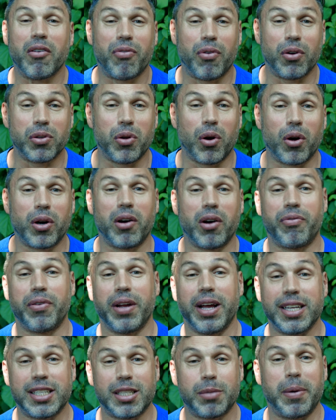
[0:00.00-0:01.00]

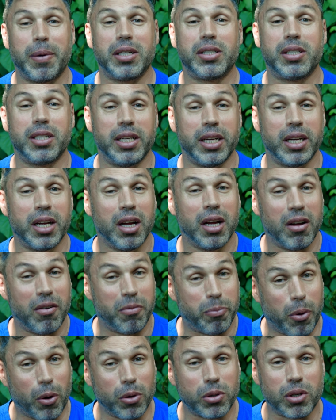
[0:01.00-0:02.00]
photography, especially
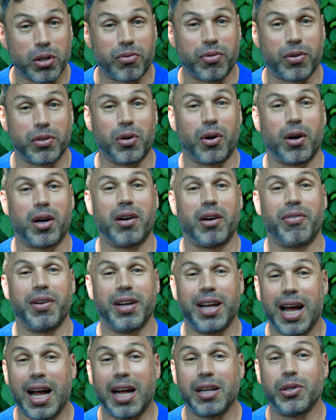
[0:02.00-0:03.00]
portrait
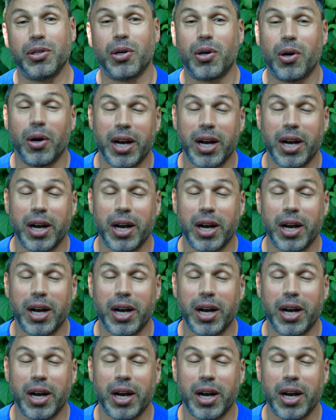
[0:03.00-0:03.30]
photography, and you're